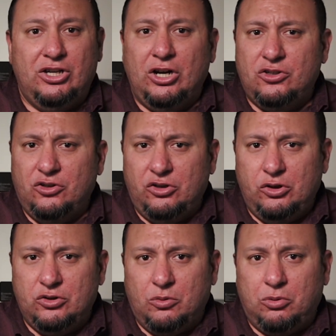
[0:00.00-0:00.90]
can also
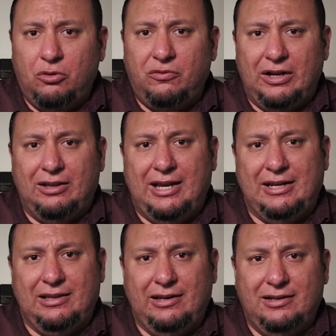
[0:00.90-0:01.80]
use your profile
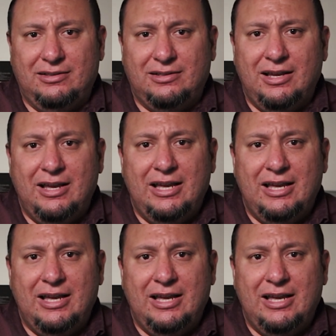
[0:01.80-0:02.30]
analytics